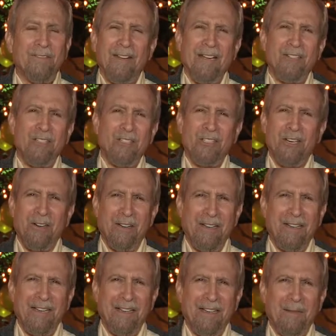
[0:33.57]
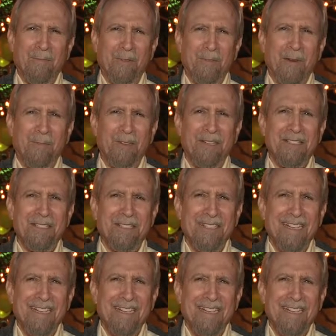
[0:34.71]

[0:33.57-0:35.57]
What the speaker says: If I could just share a couple of memories.